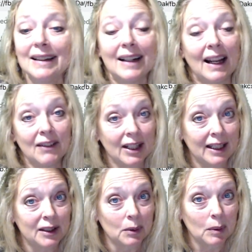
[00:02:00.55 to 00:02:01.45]
I haven't
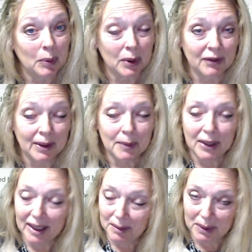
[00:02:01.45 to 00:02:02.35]
gotten a report from her
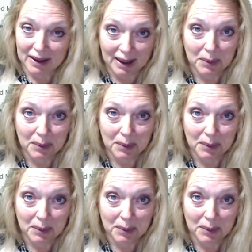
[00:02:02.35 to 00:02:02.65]
yet, but I